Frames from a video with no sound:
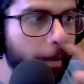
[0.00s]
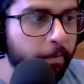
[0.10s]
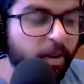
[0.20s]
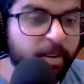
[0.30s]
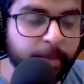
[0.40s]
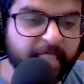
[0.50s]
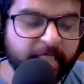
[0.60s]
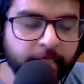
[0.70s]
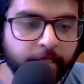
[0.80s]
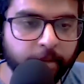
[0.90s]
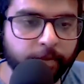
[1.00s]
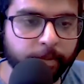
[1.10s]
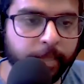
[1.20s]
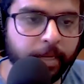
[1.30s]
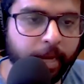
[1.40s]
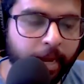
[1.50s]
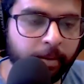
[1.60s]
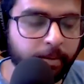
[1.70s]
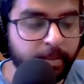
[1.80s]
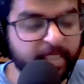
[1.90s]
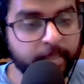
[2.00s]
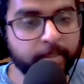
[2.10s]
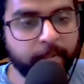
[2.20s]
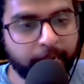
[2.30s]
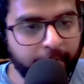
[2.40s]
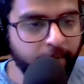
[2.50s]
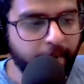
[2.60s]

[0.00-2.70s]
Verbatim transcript: What makes it easier for me, and this is like I'd,